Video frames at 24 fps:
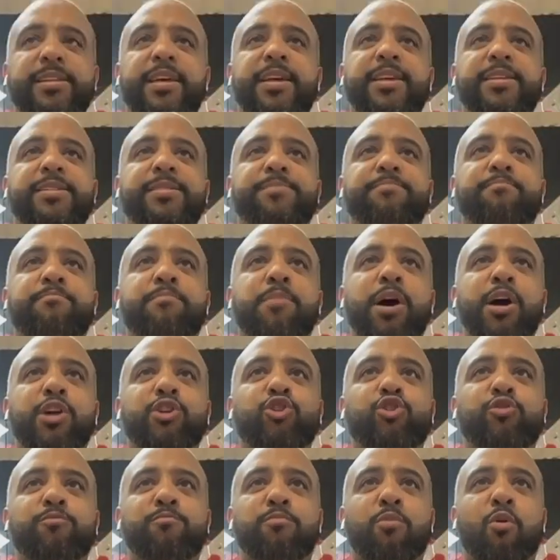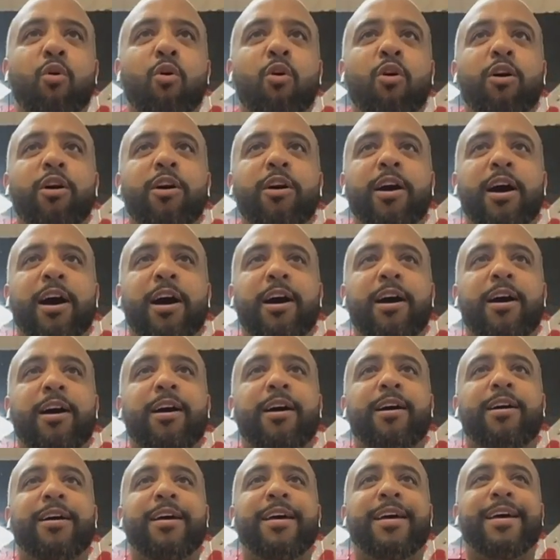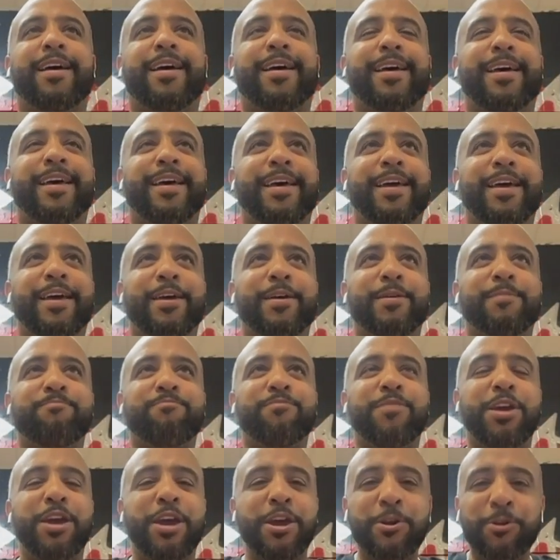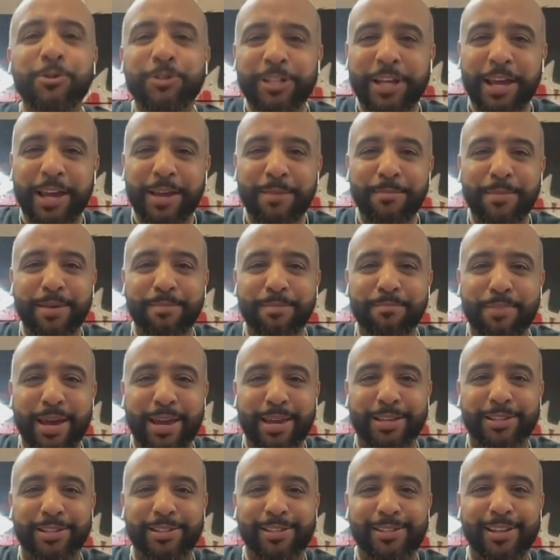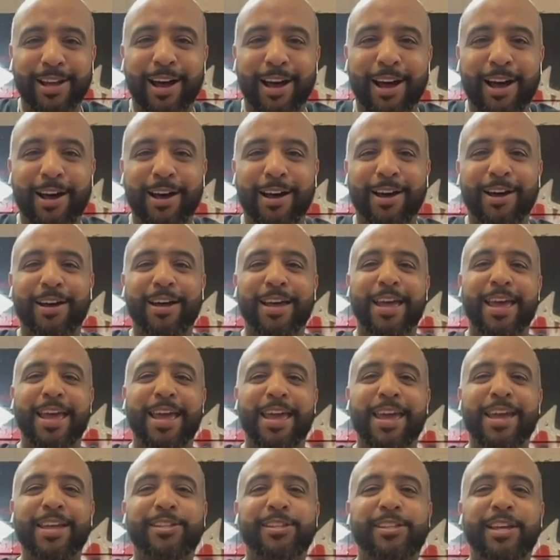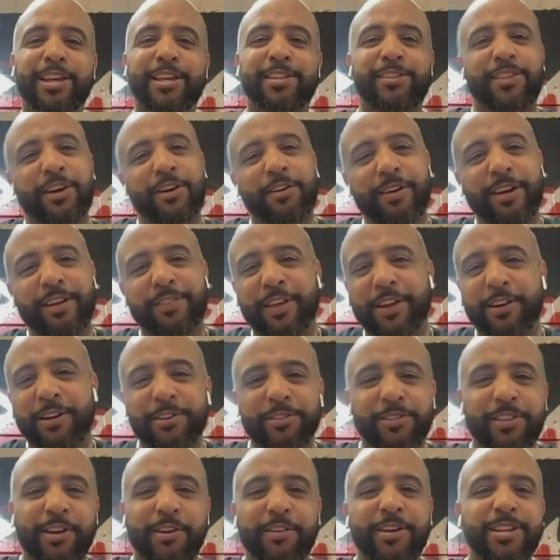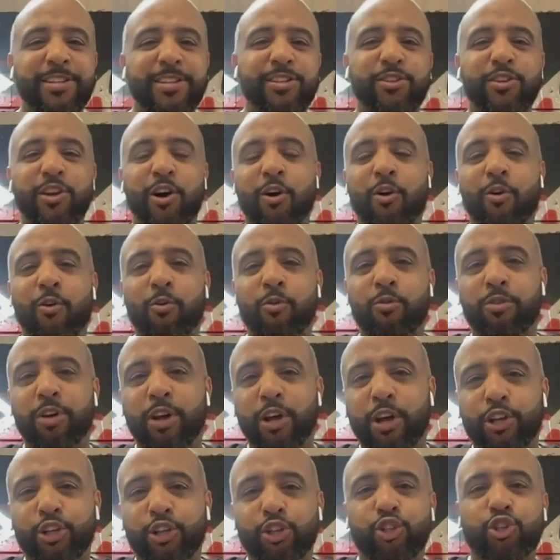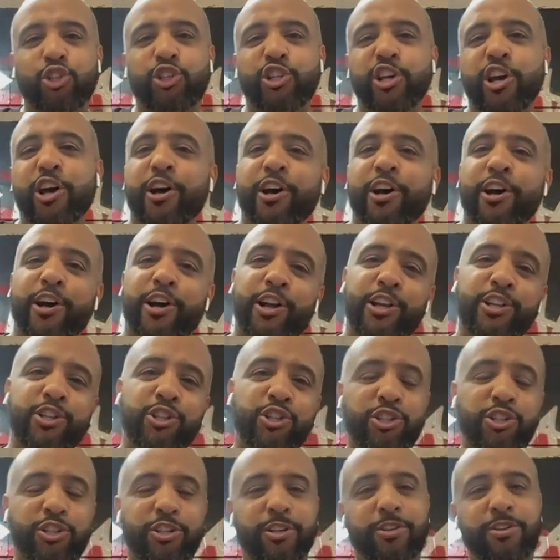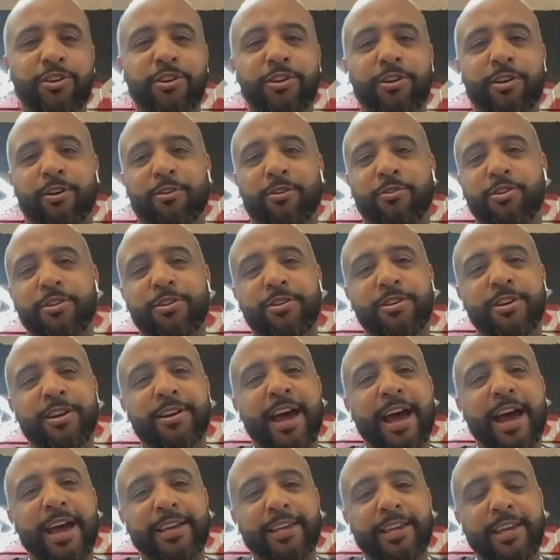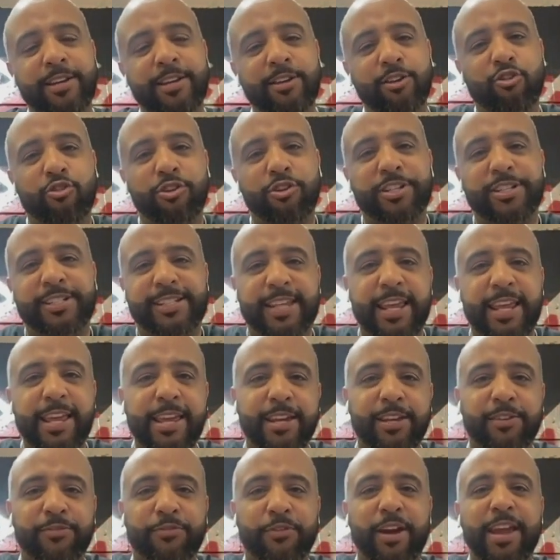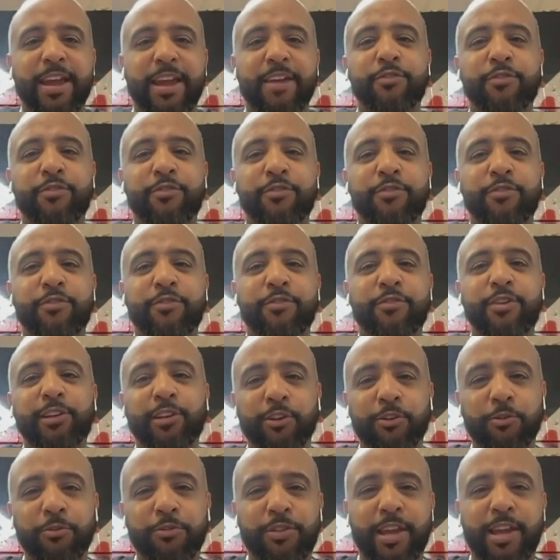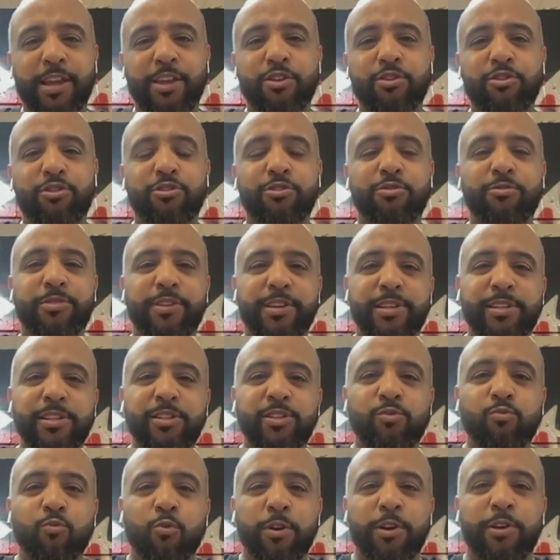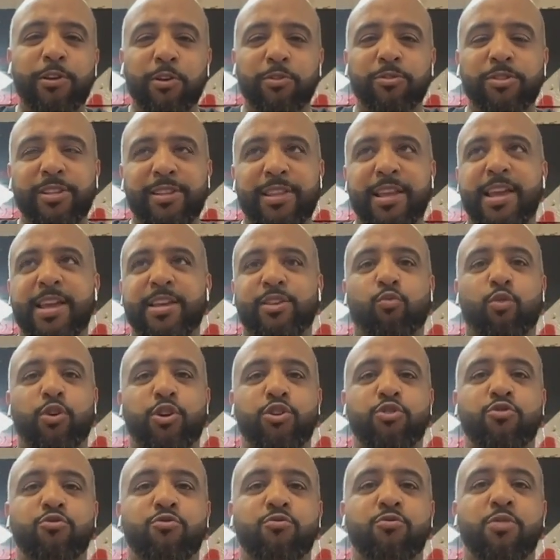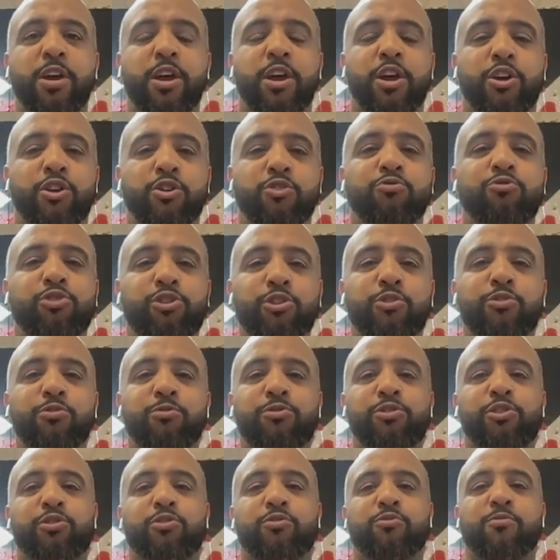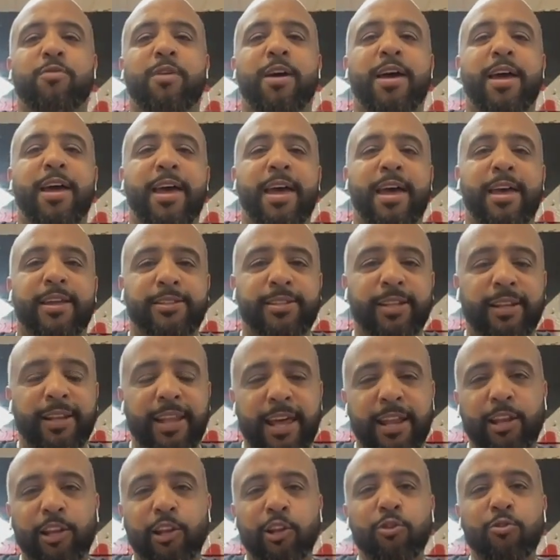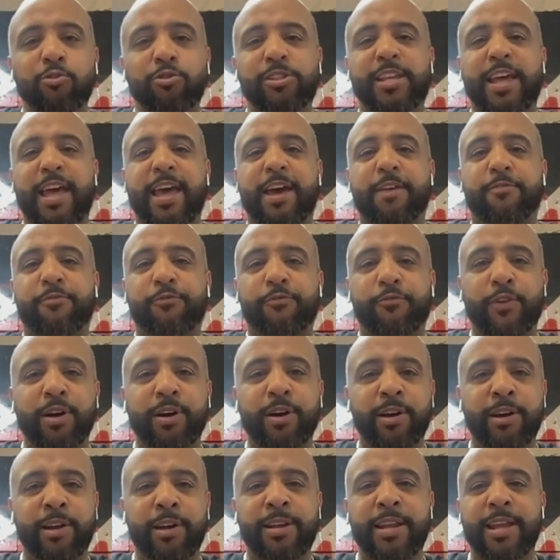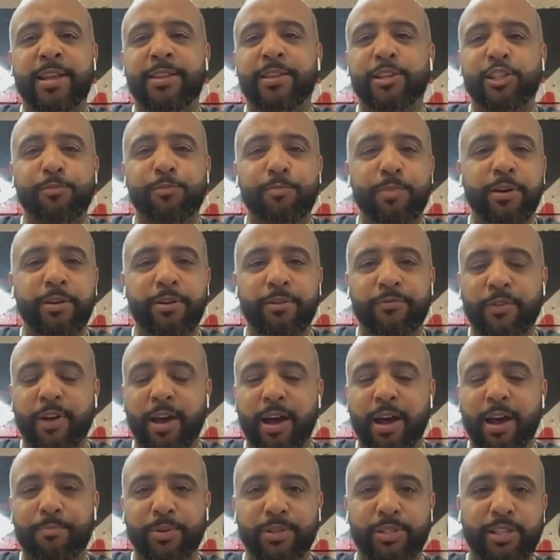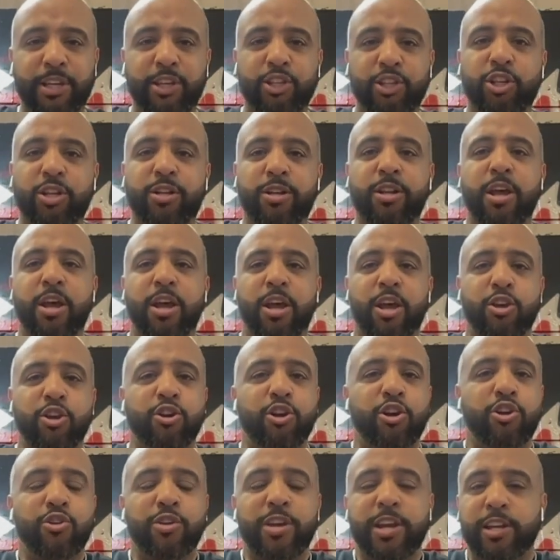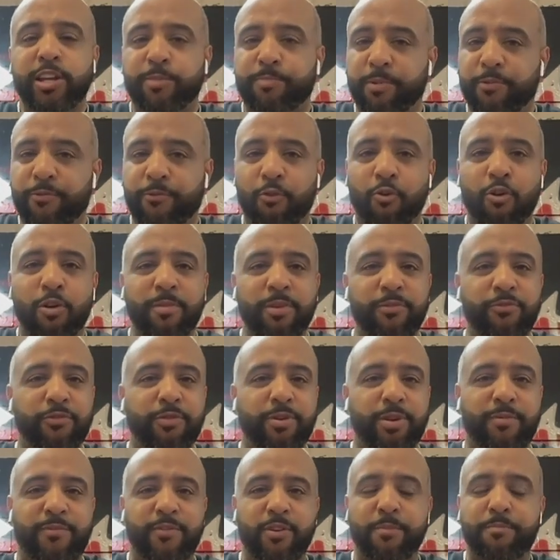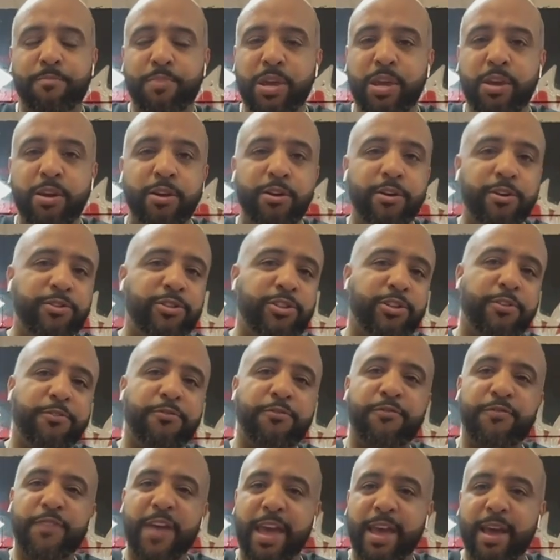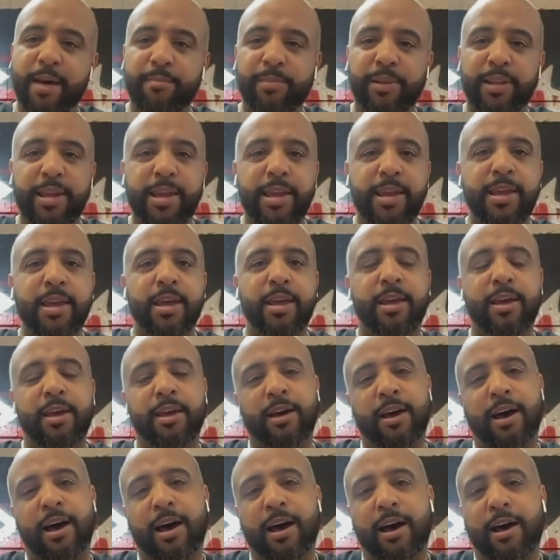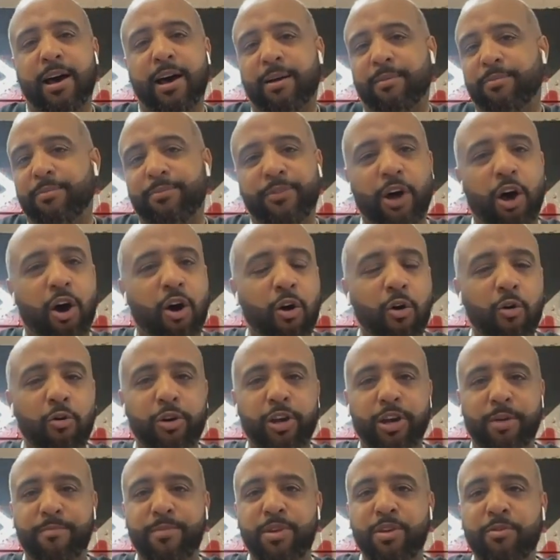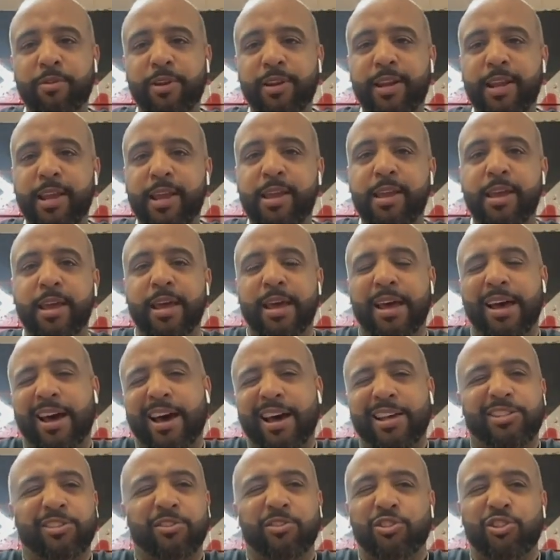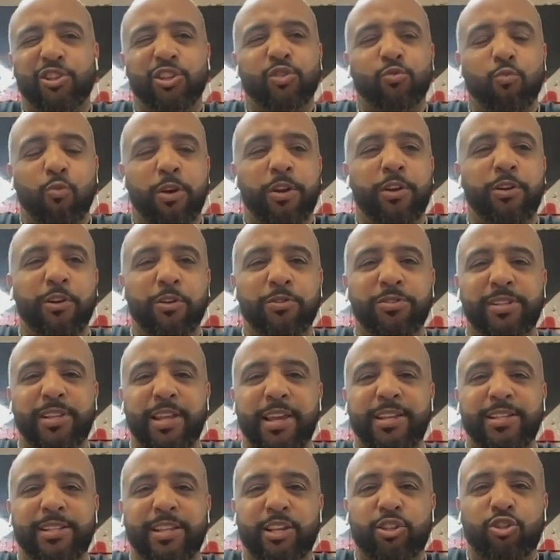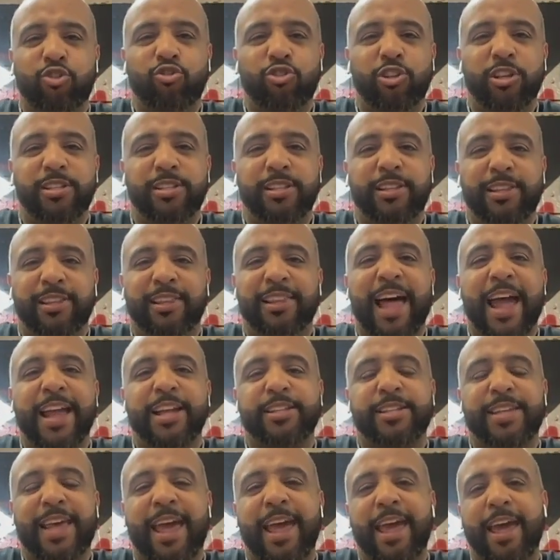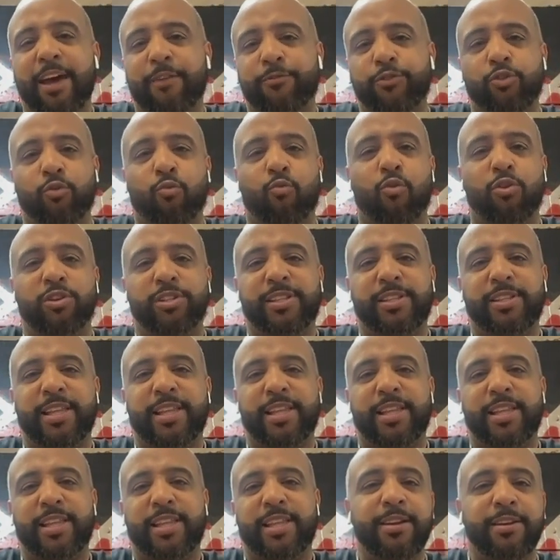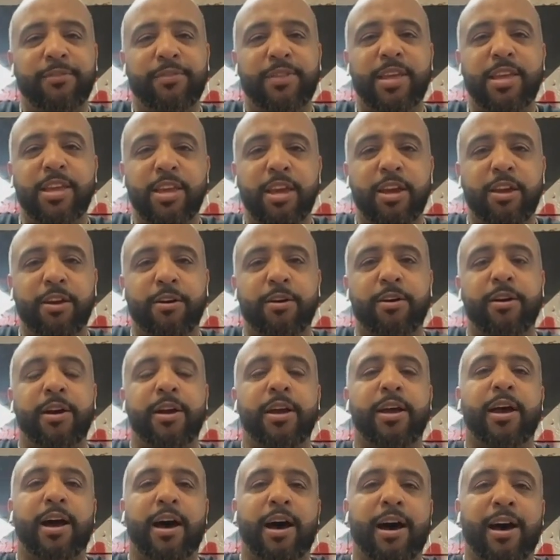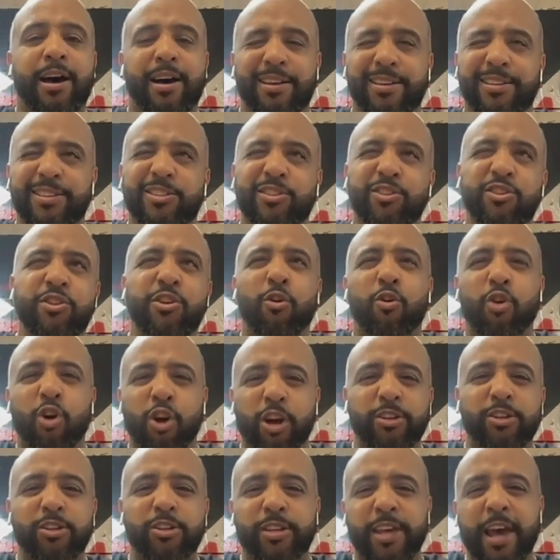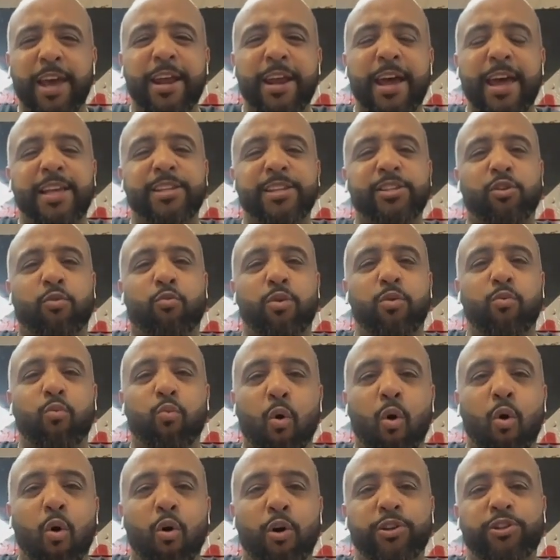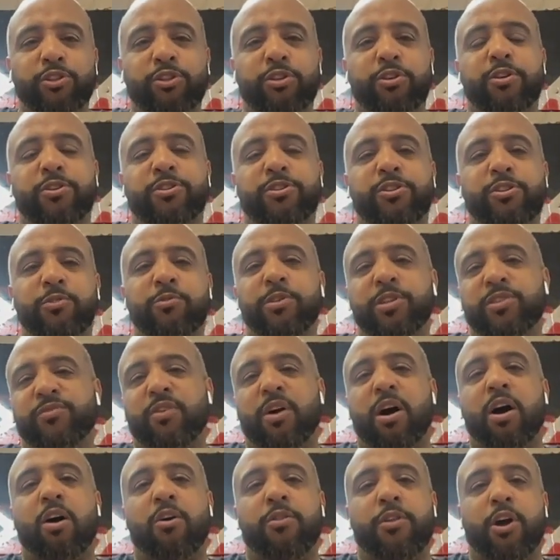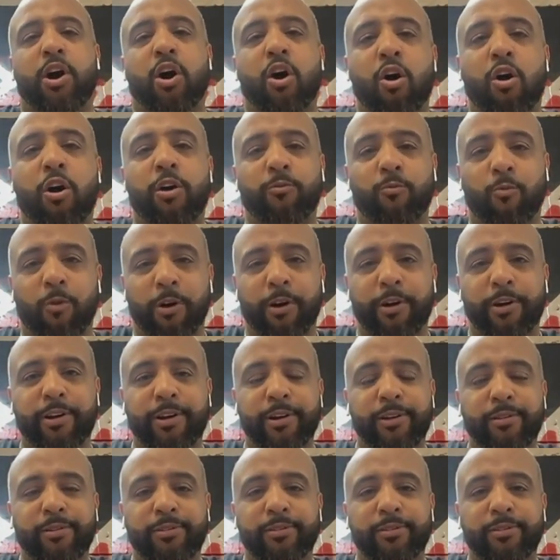is much more uh, entertainment based. Yeah. Uh, it's it there there there is no judged. You know, you're, you're not getting critiqued for every little thing you do. This is one of those things where you you do to to let loose, to have fun in the spirit of competition. You know, you get to perform in front of your peers, your family, uh, the whole community. Uh, so it's just one of those things that you just like to have towards the end of the year. Uh, you know, kind of as a reward to your students for all their hard work.